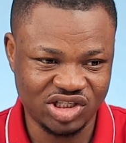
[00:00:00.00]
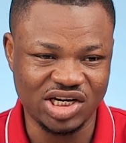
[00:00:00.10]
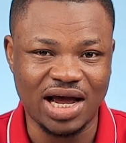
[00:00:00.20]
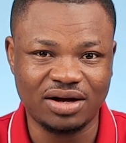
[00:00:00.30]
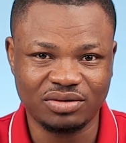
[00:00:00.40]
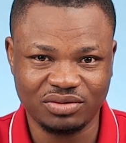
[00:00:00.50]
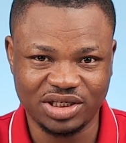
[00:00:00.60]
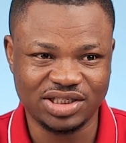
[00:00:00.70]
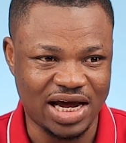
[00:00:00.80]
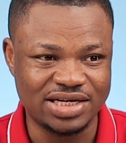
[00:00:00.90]
kyea,
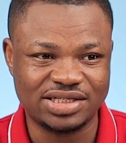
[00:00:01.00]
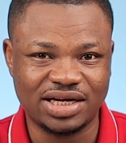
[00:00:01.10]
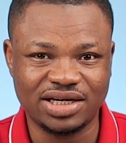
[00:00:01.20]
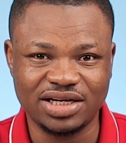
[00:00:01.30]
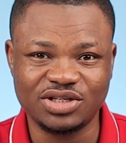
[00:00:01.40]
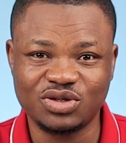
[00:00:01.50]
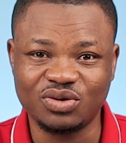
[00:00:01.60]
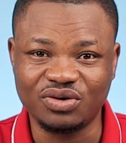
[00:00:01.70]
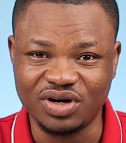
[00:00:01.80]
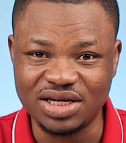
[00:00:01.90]
which I said is to
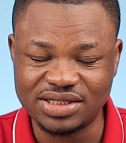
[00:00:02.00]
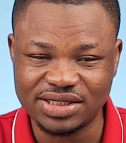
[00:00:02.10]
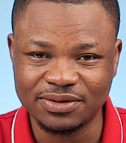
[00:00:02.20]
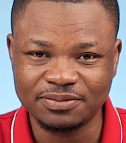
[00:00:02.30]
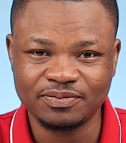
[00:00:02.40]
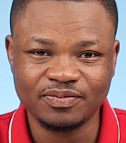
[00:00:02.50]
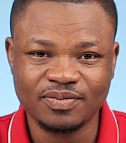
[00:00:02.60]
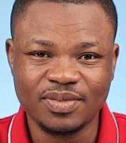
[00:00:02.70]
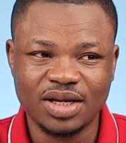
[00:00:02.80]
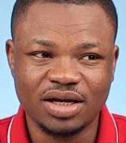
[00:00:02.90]
greet.
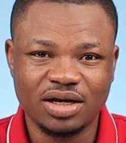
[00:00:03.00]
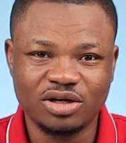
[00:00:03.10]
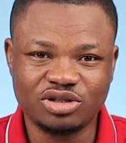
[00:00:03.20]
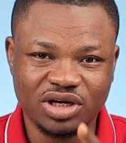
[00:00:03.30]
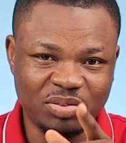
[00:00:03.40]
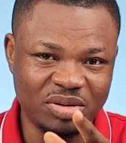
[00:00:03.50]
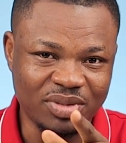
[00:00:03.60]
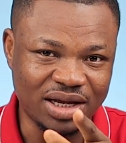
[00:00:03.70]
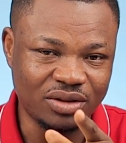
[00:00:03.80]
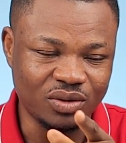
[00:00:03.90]
You should keep in
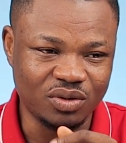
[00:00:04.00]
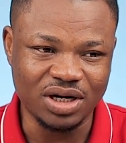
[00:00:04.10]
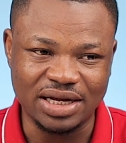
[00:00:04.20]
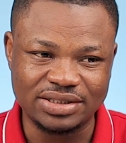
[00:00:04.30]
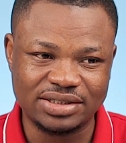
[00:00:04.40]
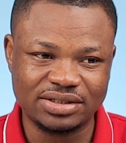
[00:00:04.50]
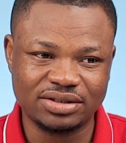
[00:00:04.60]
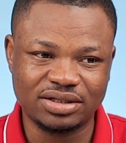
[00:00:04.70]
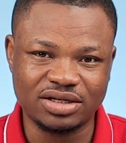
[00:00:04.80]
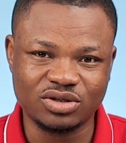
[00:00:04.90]
mind, though, that
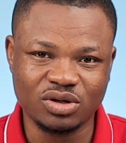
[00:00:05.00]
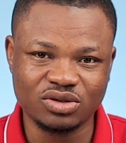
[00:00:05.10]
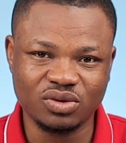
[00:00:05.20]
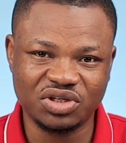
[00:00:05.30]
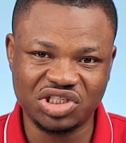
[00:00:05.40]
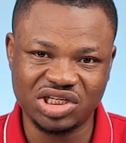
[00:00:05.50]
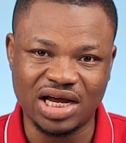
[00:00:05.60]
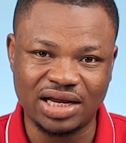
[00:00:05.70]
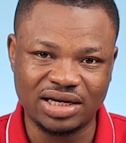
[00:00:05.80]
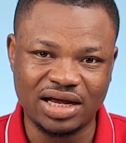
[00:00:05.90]
there's also
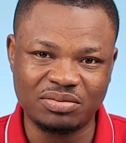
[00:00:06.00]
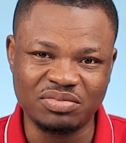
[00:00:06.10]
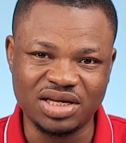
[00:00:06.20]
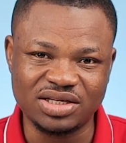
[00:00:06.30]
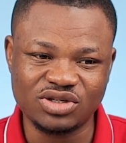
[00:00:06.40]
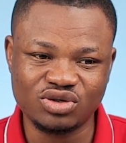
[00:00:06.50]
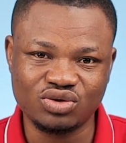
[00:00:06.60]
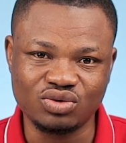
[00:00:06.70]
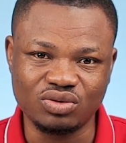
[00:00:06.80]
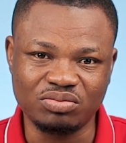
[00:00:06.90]
kyea that means
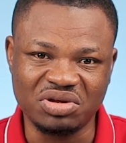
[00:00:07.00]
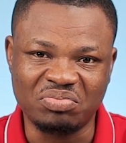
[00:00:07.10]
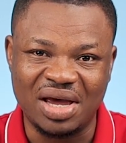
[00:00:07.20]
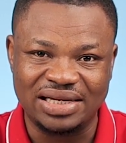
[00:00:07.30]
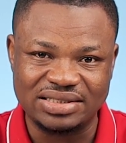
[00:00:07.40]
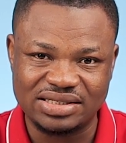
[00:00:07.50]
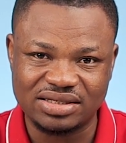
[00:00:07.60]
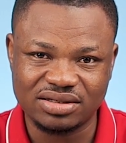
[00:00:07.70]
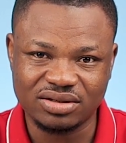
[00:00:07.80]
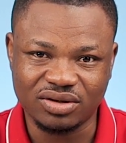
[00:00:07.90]
to be
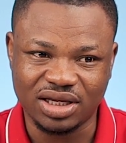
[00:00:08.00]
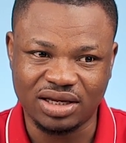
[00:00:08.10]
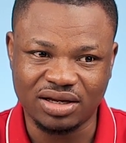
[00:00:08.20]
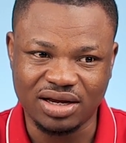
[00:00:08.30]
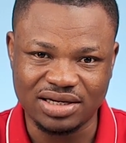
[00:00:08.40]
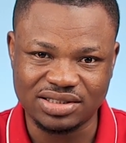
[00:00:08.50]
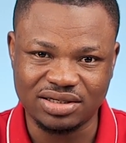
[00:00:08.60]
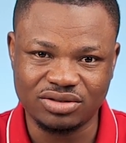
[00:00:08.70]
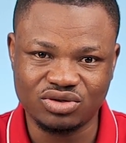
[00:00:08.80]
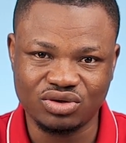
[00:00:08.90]
bent, okay, as
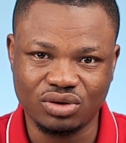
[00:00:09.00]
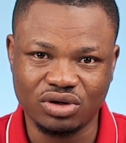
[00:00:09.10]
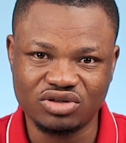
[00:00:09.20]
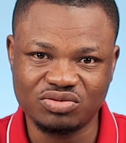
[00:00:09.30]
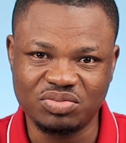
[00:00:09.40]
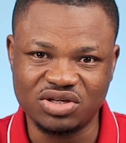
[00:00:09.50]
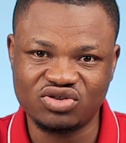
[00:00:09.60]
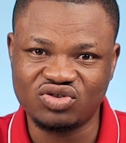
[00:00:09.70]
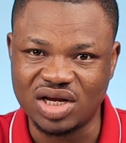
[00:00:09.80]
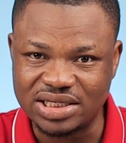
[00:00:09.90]
in to not be
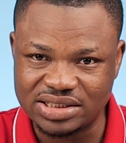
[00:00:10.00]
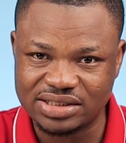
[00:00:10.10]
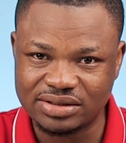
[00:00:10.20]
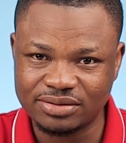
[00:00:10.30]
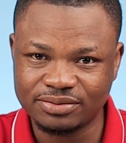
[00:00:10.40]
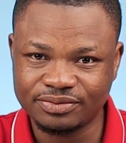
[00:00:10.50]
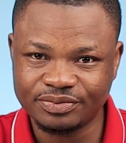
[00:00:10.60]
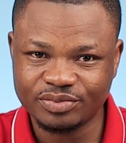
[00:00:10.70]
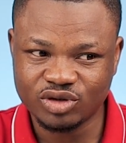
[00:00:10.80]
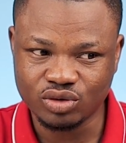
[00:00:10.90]
straight.
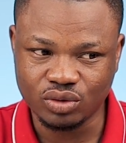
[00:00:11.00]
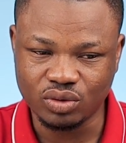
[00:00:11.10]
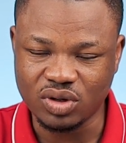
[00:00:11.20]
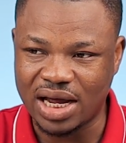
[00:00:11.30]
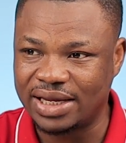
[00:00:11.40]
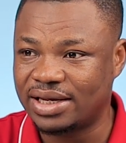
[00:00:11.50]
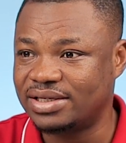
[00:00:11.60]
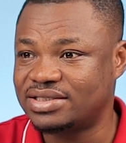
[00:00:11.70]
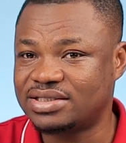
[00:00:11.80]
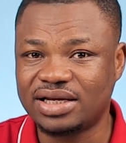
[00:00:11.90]
So I
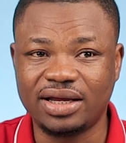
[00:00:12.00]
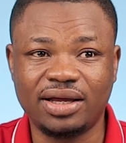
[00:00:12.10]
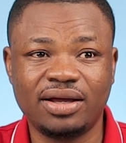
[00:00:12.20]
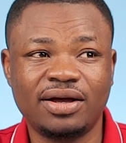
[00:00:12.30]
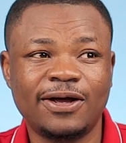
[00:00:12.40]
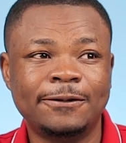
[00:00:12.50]
can say,